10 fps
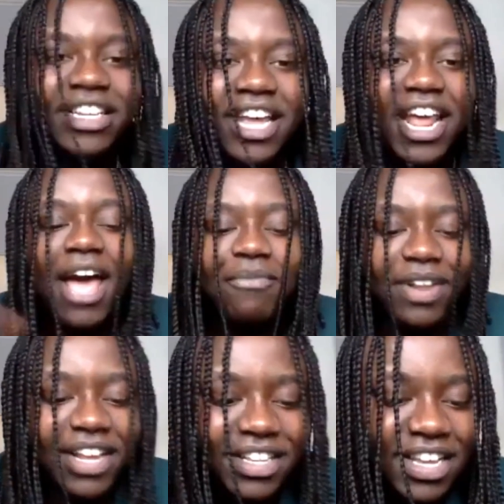that's gonna
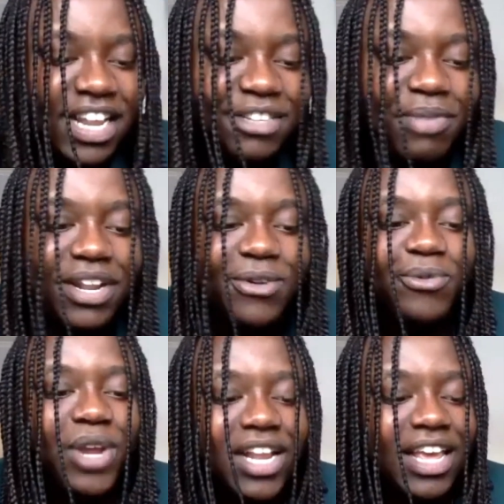happen. It has been a
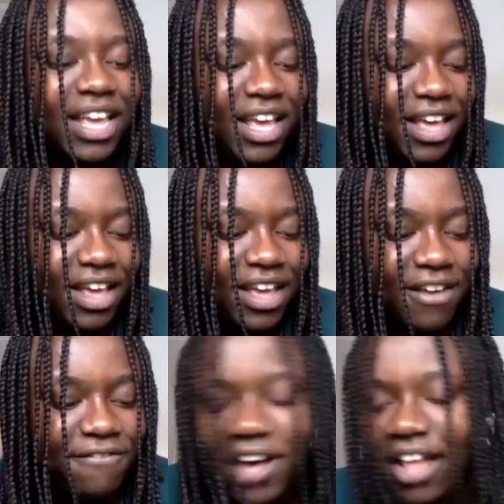really
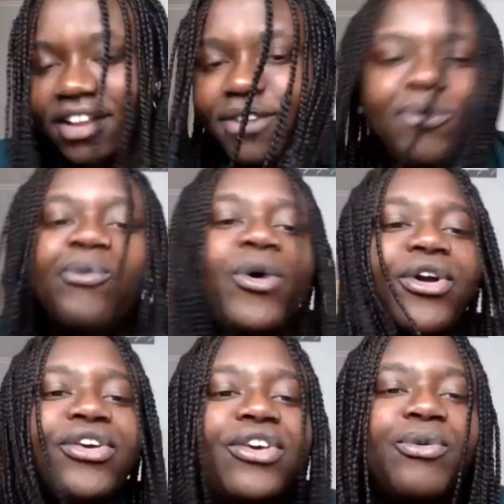fun
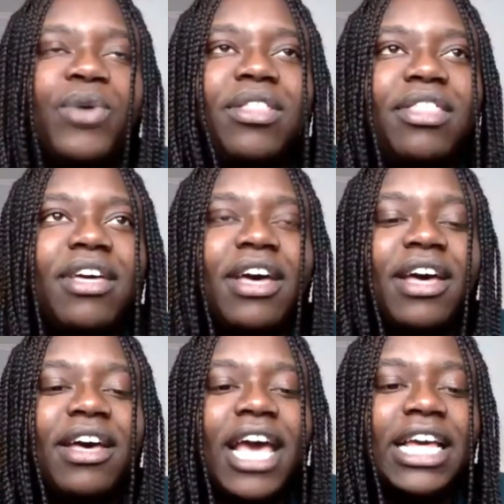work with
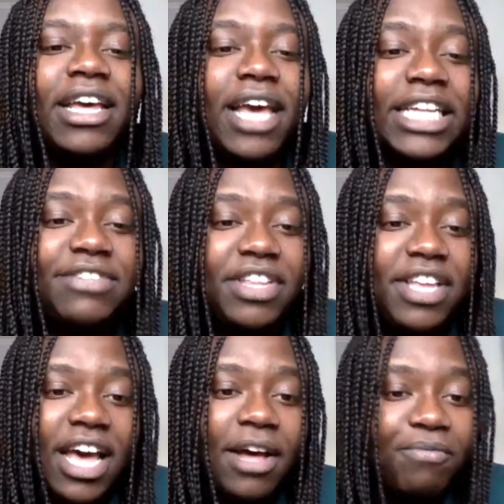
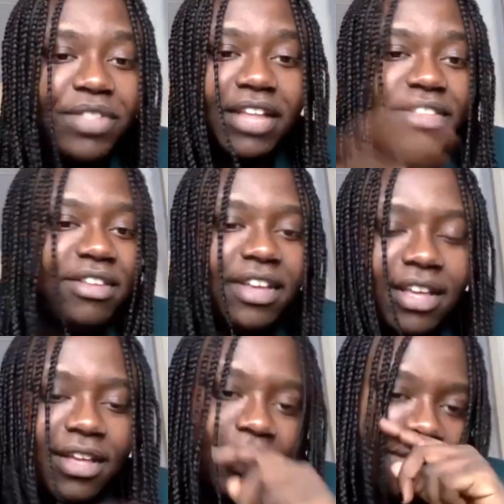SVT, that
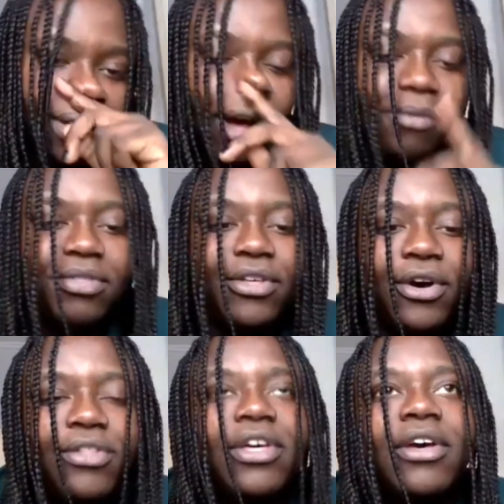
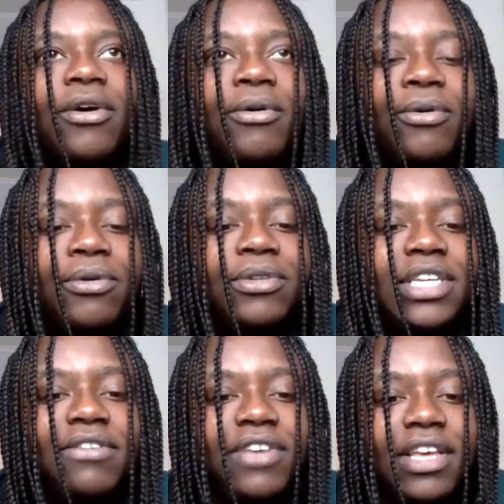the
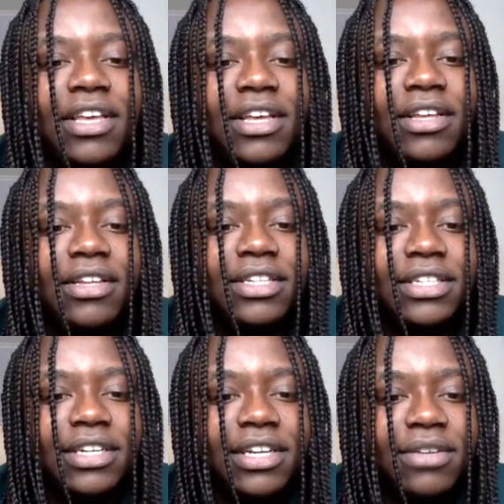TV
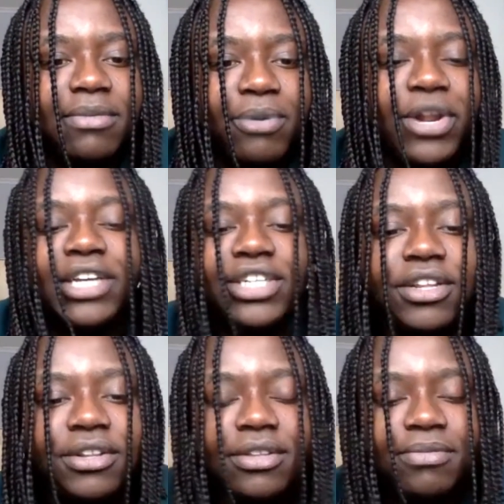
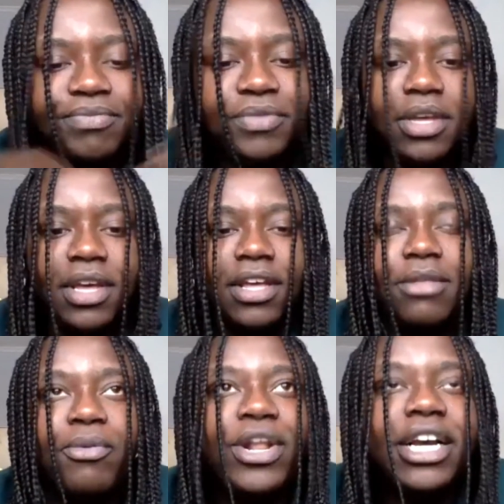production,
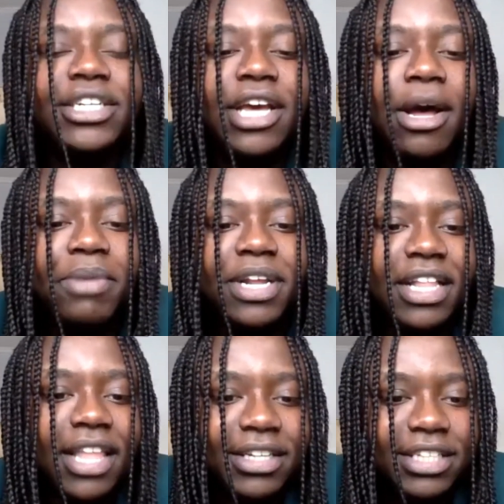the production company
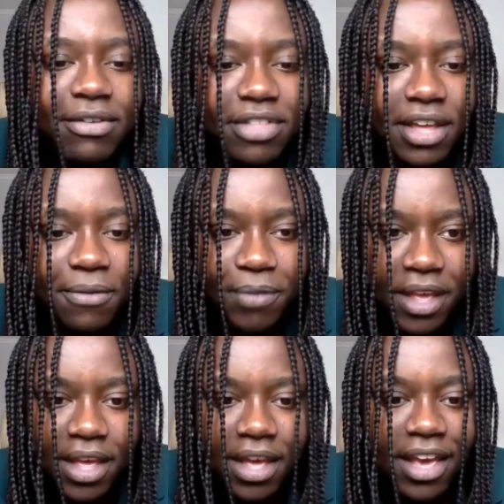that does everything.
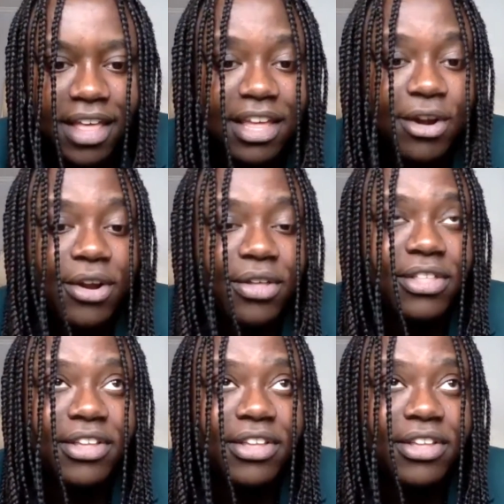They're